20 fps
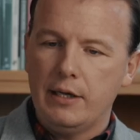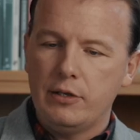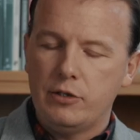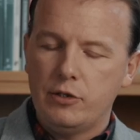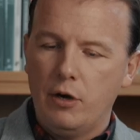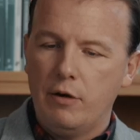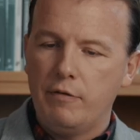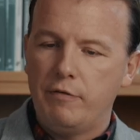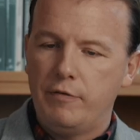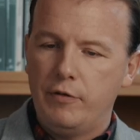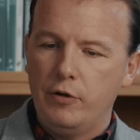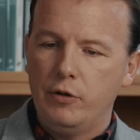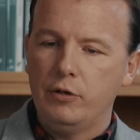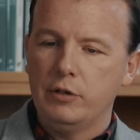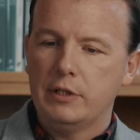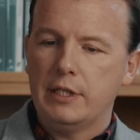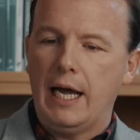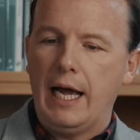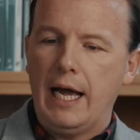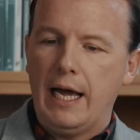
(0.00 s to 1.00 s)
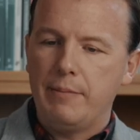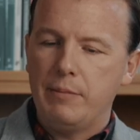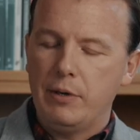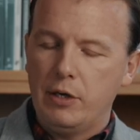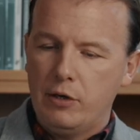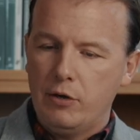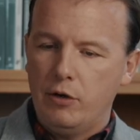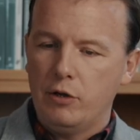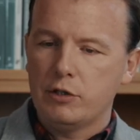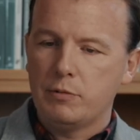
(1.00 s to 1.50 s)
a job full time in
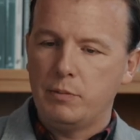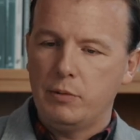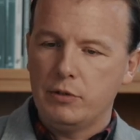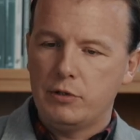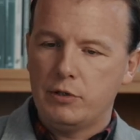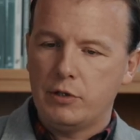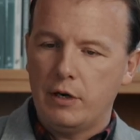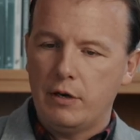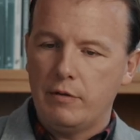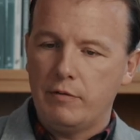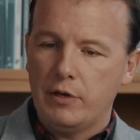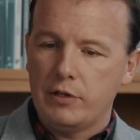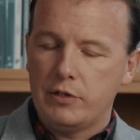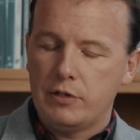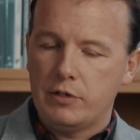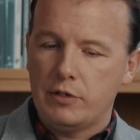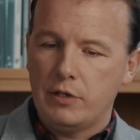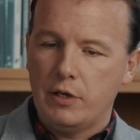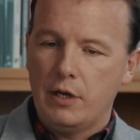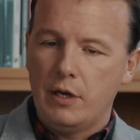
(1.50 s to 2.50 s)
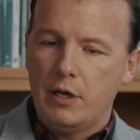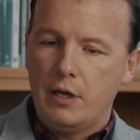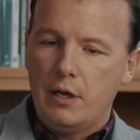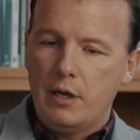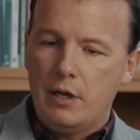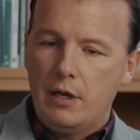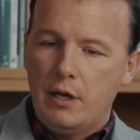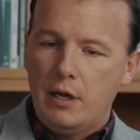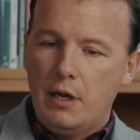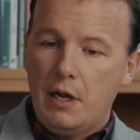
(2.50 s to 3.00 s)
gospel service,
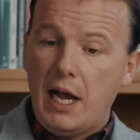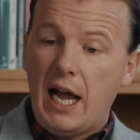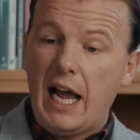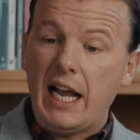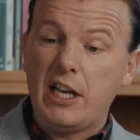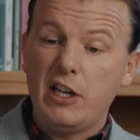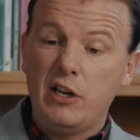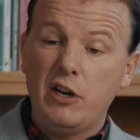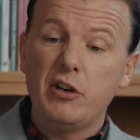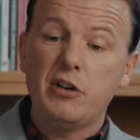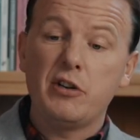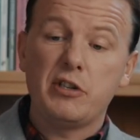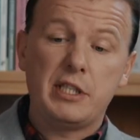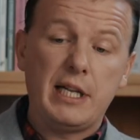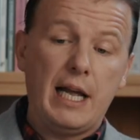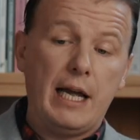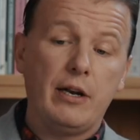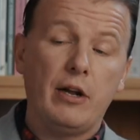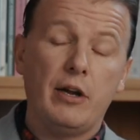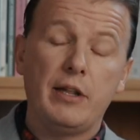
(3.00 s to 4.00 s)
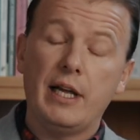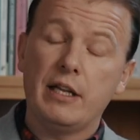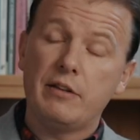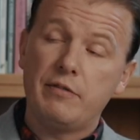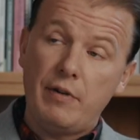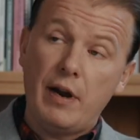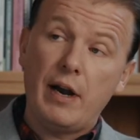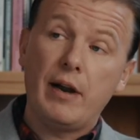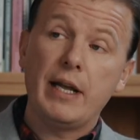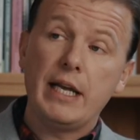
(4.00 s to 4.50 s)
I can understand how that's
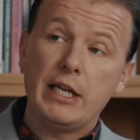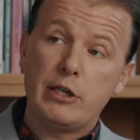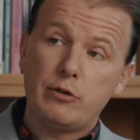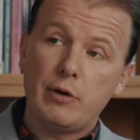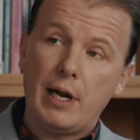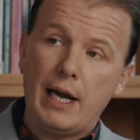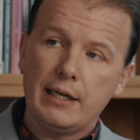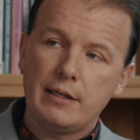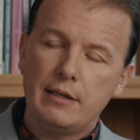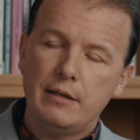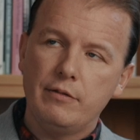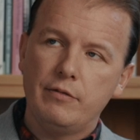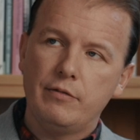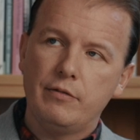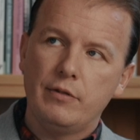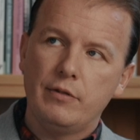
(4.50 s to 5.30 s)
very attractive.